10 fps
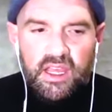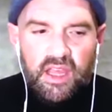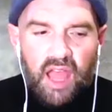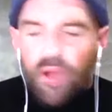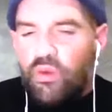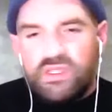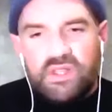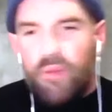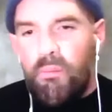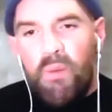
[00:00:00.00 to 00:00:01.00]
I was
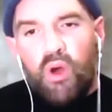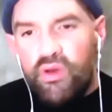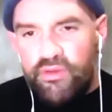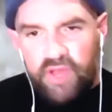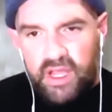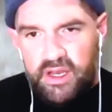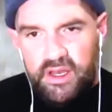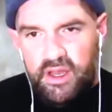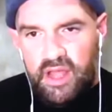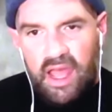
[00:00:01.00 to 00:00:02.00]
not
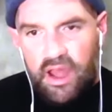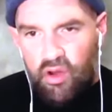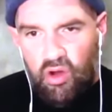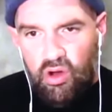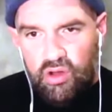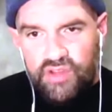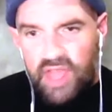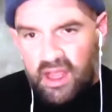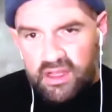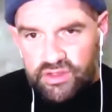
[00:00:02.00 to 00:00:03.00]
motivated at all to
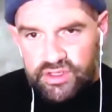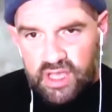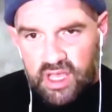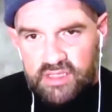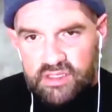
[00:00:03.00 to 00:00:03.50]
exercise.